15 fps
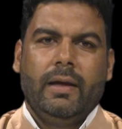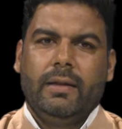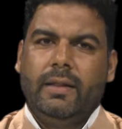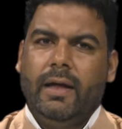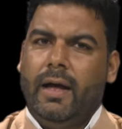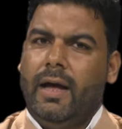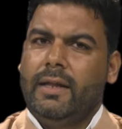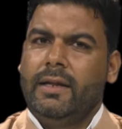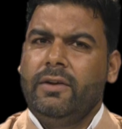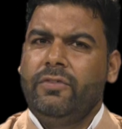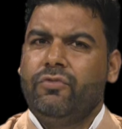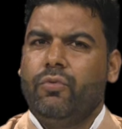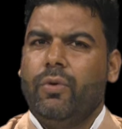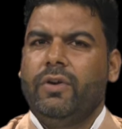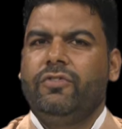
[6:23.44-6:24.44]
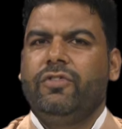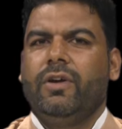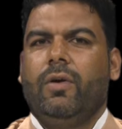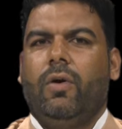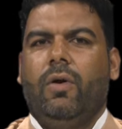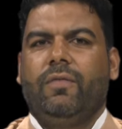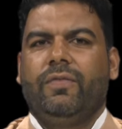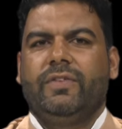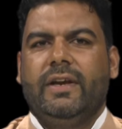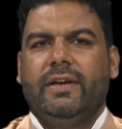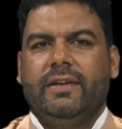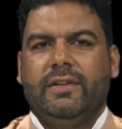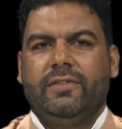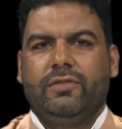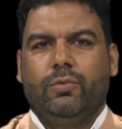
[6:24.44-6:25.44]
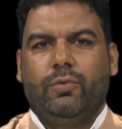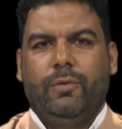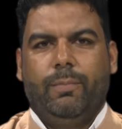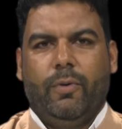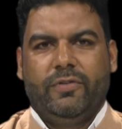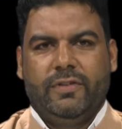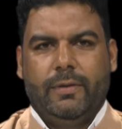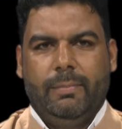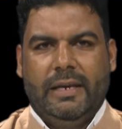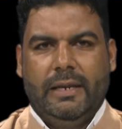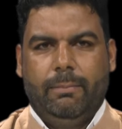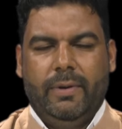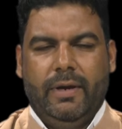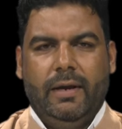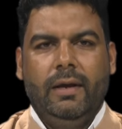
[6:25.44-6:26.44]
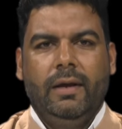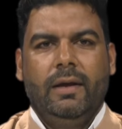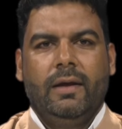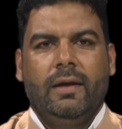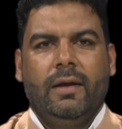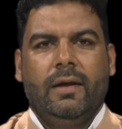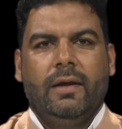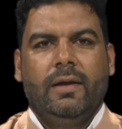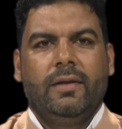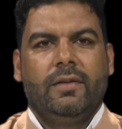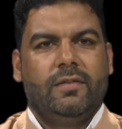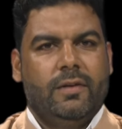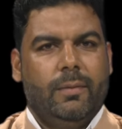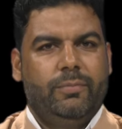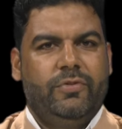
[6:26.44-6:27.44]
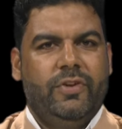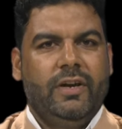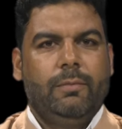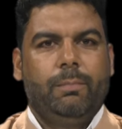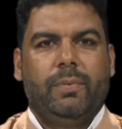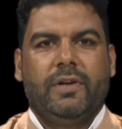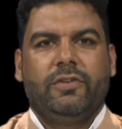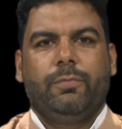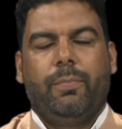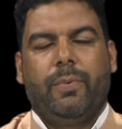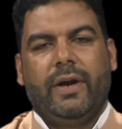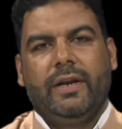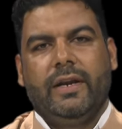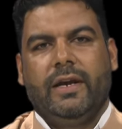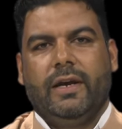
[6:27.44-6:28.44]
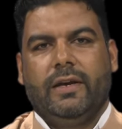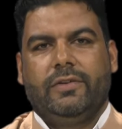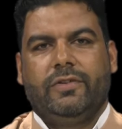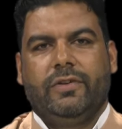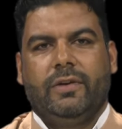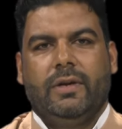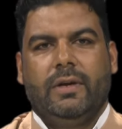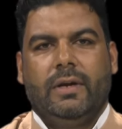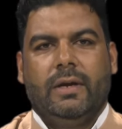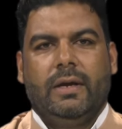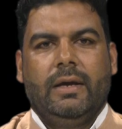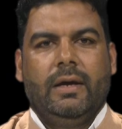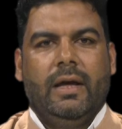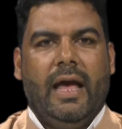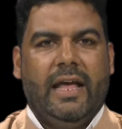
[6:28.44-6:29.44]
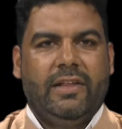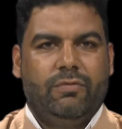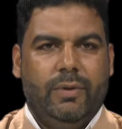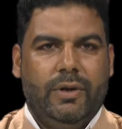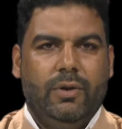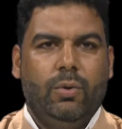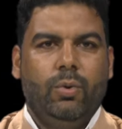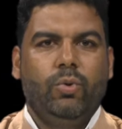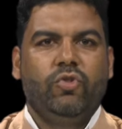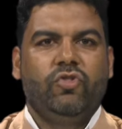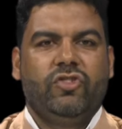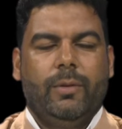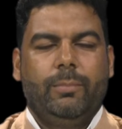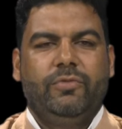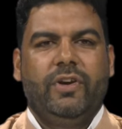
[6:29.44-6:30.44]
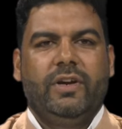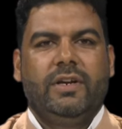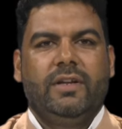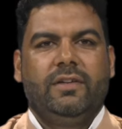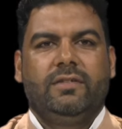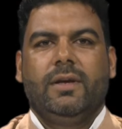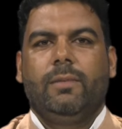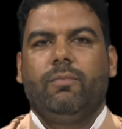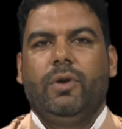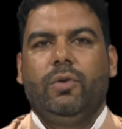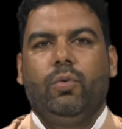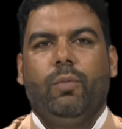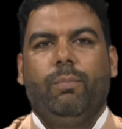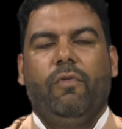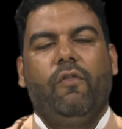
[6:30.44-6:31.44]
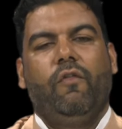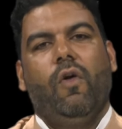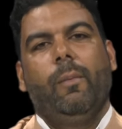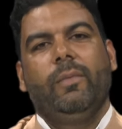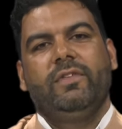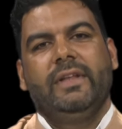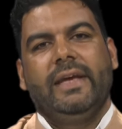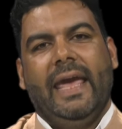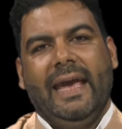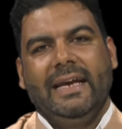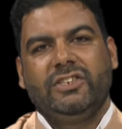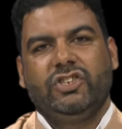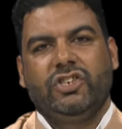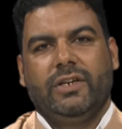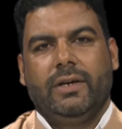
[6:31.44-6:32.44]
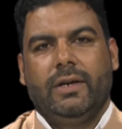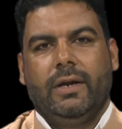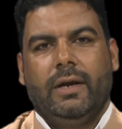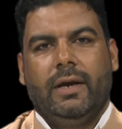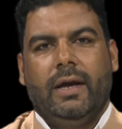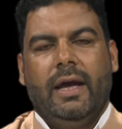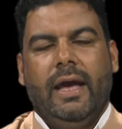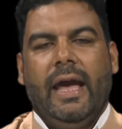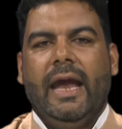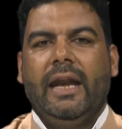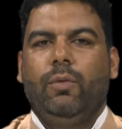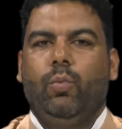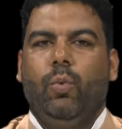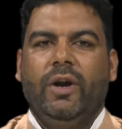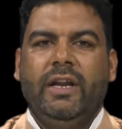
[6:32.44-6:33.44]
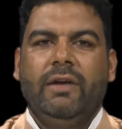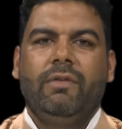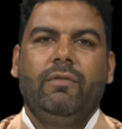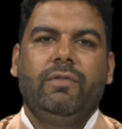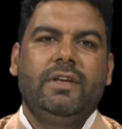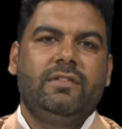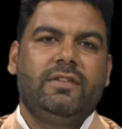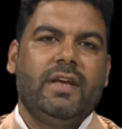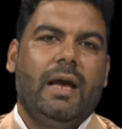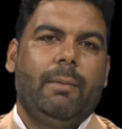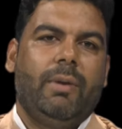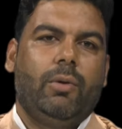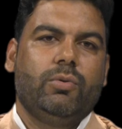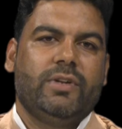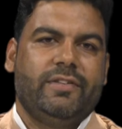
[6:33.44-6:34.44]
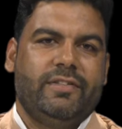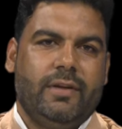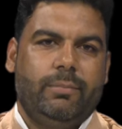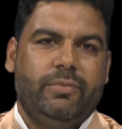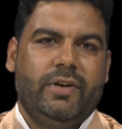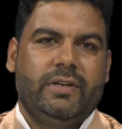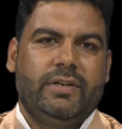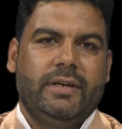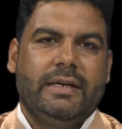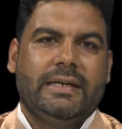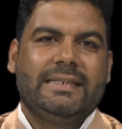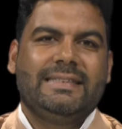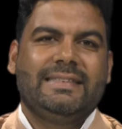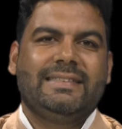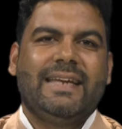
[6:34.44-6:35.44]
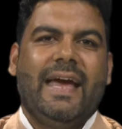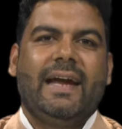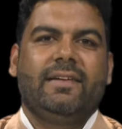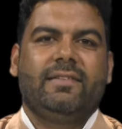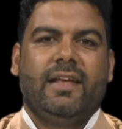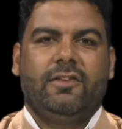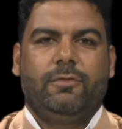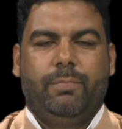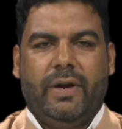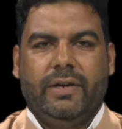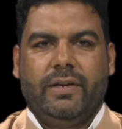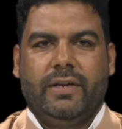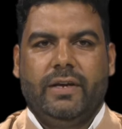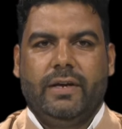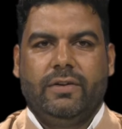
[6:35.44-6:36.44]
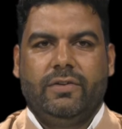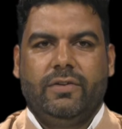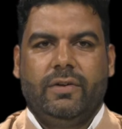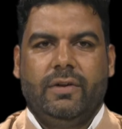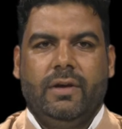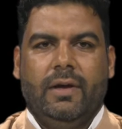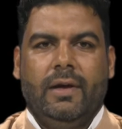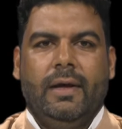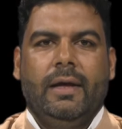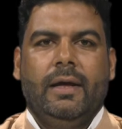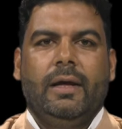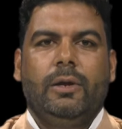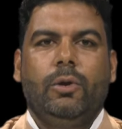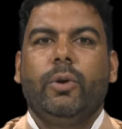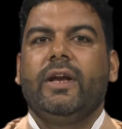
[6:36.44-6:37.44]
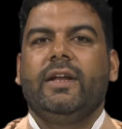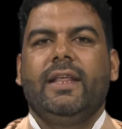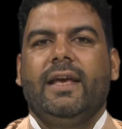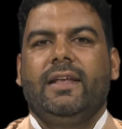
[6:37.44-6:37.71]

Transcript: The other structure of sentence could possibly be subject plus predicate. As we know, subject is someone who performs the action, and whatever we say about the subject stands as predicate. Look at the